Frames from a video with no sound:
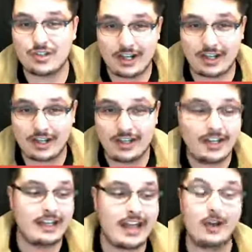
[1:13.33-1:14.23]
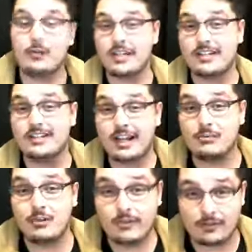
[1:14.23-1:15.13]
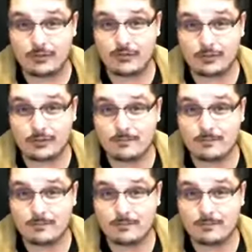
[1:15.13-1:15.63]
Jedi. Now, this is not a movie review.